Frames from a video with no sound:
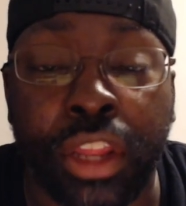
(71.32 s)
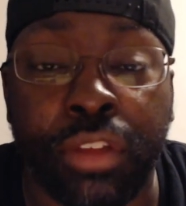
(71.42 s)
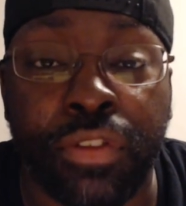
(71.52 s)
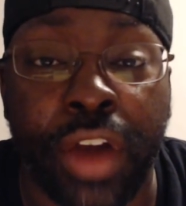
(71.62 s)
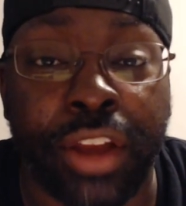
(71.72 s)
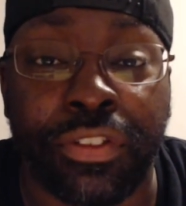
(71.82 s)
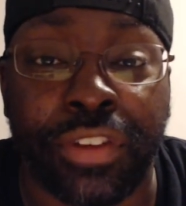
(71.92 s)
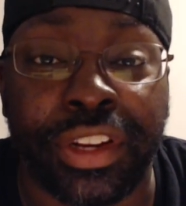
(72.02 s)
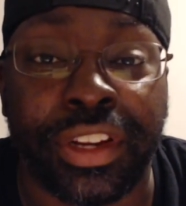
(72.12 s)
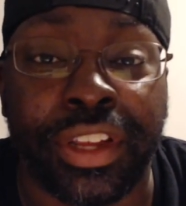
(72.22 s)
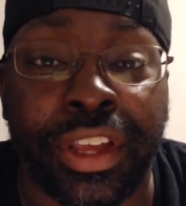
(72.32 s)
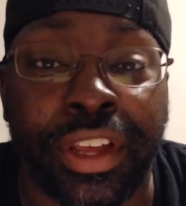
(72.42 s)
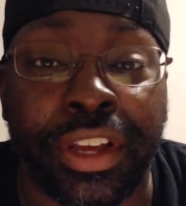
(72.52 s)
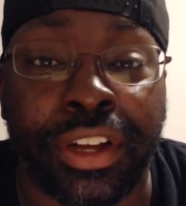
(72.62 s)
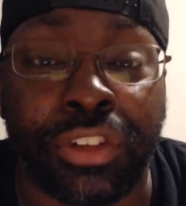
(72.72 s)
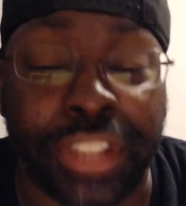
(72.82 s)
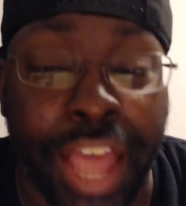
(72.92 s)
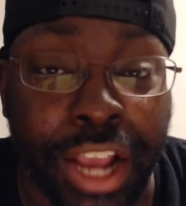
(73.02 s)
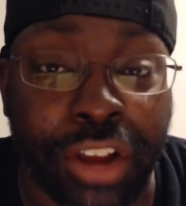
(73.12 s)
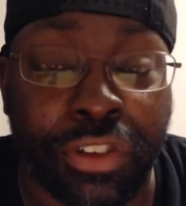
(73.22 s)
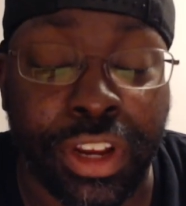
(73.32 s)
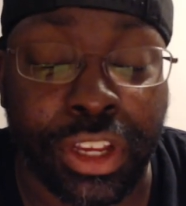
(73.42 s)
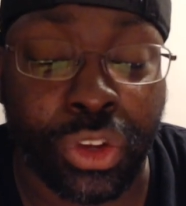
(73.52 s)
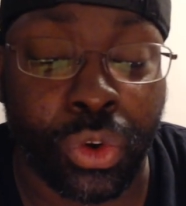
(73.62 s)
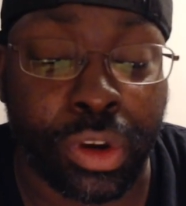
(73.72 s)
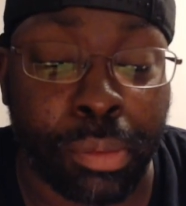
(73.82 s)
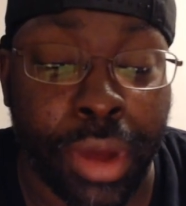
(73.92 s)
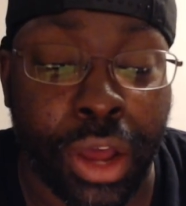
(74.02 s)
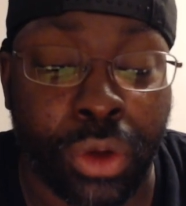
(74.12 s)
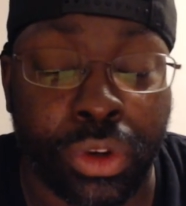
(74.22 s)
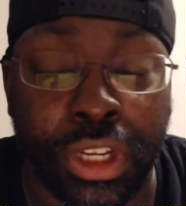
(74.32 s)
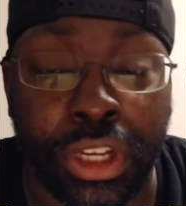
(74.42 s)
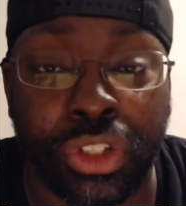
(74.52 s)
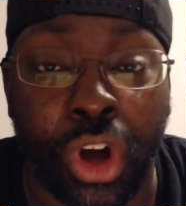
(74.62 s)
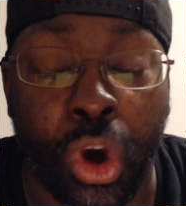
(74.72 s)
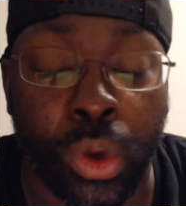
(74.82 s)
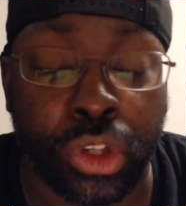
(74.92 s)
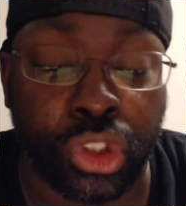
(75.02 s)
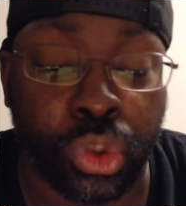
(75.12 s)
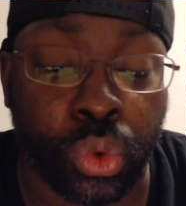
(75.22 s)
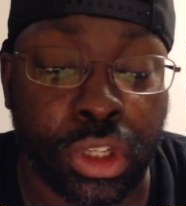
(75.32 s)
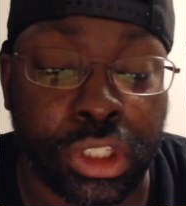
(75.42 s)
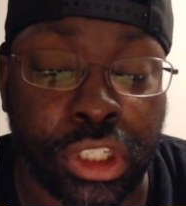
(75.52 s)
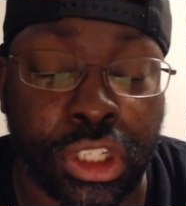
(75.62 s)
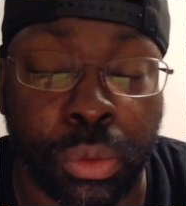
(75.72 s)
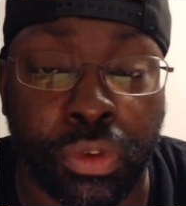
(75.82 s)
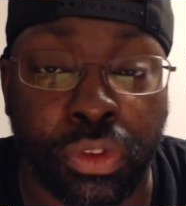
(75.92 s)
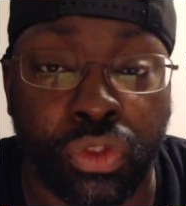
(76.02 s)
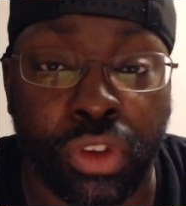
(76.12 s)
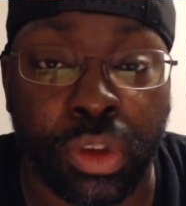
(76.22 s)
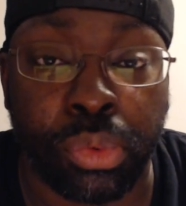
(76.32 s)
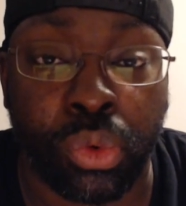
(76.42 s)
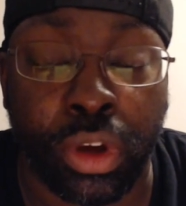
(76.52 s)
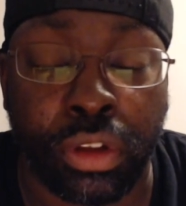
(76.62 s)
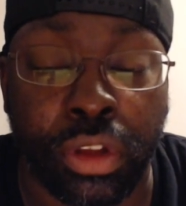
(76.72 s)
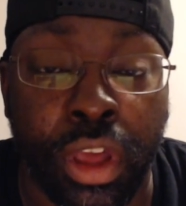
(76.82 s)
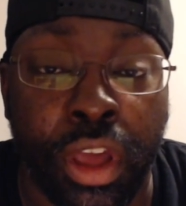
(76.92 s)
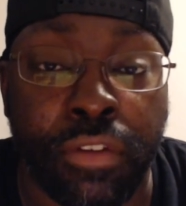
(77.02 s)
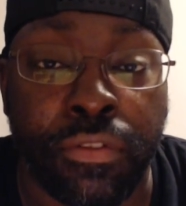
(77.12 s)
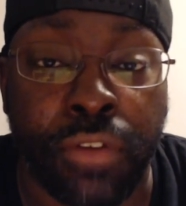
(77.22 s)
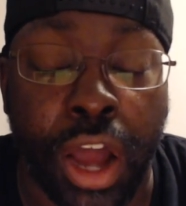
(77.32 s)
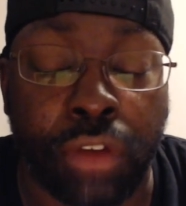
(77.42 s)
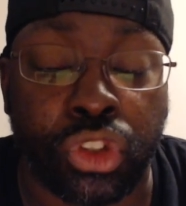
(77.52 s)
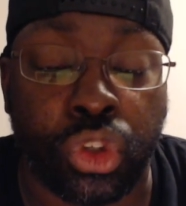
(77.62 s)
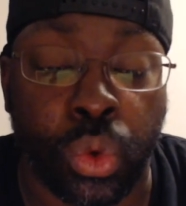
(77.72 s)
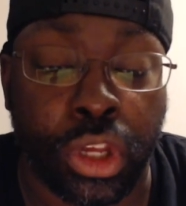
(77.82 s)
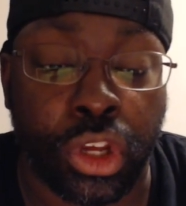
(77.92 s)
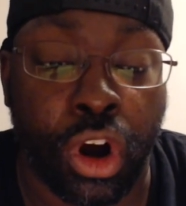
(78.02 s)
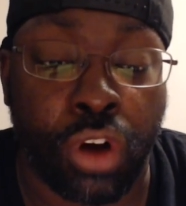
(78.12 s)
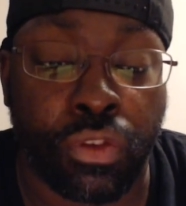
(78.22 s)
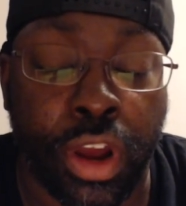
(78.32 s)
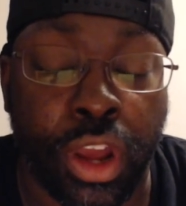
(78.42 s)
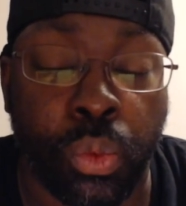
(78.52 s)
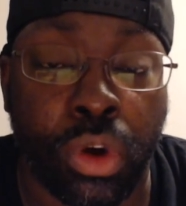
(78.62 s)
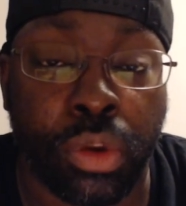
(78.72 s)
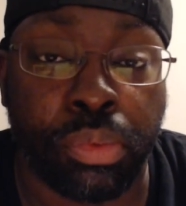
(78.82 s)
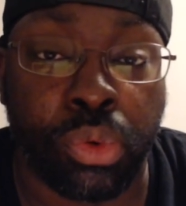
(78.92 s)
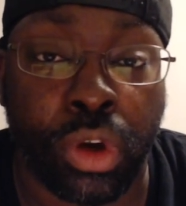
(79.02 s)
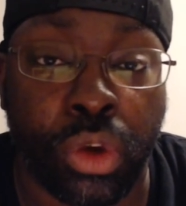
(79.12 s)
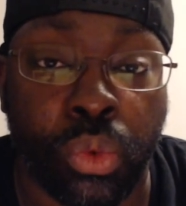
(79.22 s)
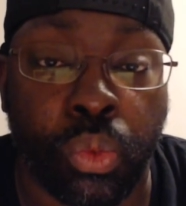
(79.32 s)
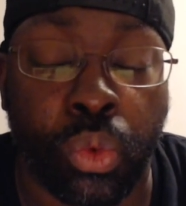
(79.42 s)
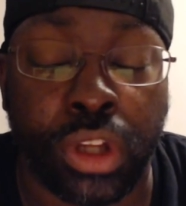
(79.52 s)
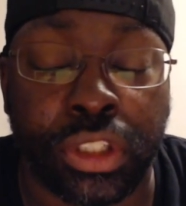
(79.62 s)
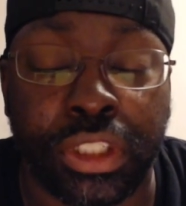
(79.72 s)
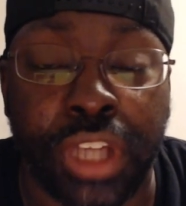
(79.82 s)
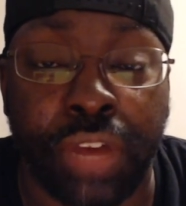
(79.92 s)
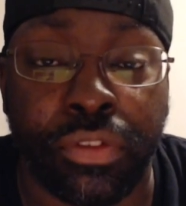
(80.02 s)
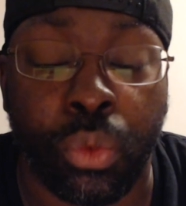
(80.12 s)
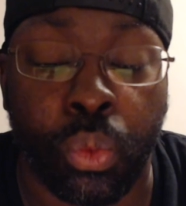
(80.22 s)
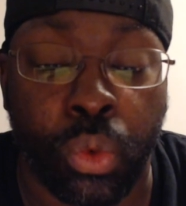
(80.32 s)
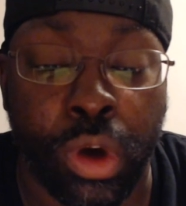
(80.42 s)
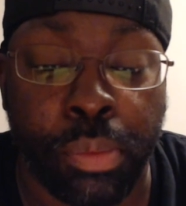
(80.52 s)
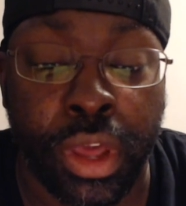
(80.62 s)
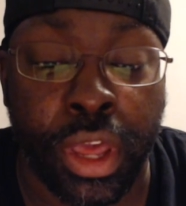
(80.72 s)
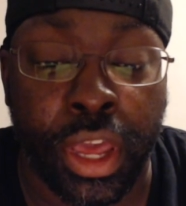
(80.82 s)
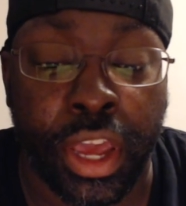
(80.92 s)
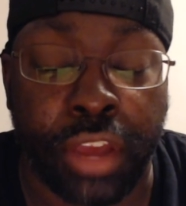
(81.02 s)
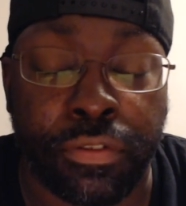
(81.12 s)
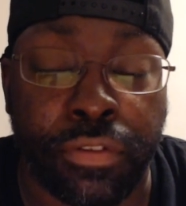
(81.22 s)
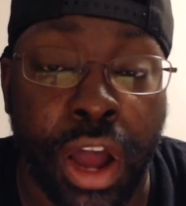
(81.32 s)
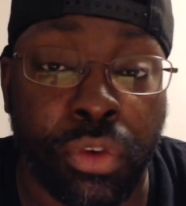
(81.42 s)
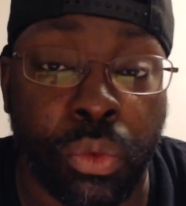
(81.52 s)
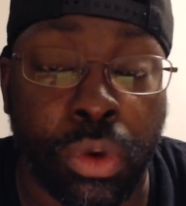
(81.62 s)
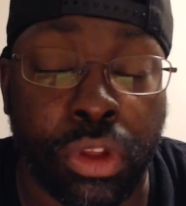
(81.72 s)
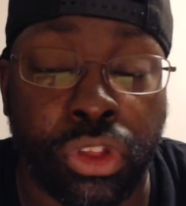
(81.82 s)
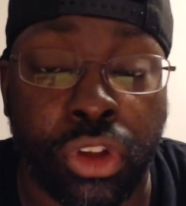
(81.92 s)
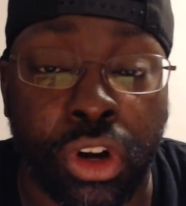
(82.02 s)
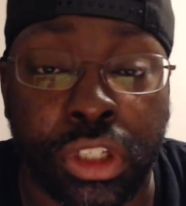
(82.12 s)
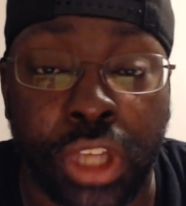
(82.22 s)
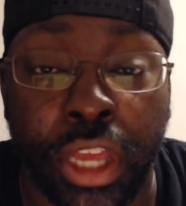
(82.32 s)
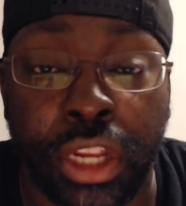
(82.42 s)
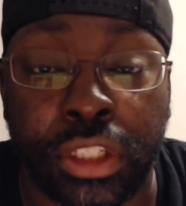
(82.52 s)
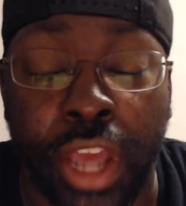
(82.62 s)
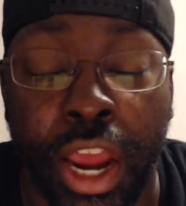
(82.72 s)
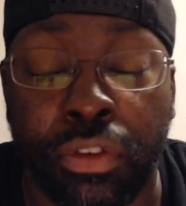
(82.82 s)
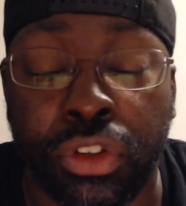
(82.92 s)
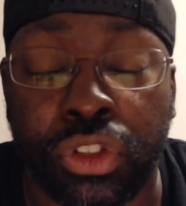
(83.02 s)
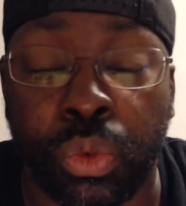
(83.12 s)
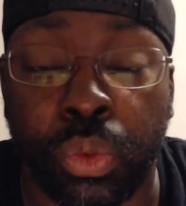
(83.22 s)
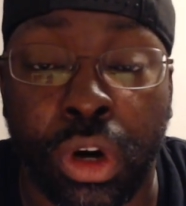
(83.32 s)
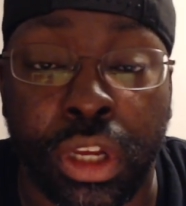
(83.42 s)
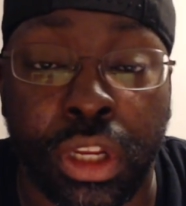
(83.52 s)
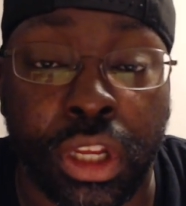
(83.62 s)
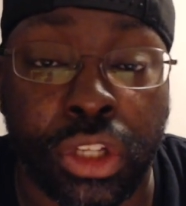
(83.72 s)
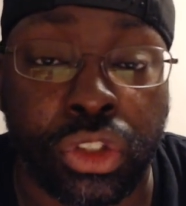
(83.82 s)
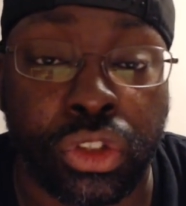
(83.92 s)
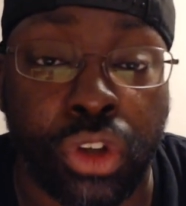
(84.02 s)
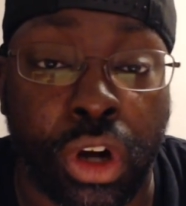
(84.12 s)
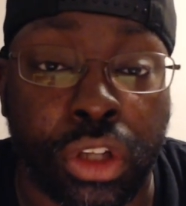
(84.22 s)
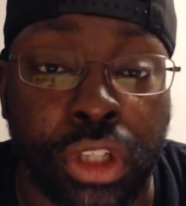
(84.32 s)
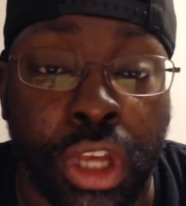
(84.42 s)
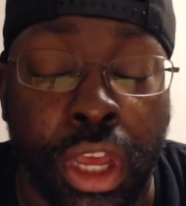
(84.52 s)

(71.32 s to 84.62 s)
veteran Zack Greinke on the mound. He's 0 2 this season with a 3.52 ERA, 1.17 whip, and 5 and 1 thirds innings average of work in his starts.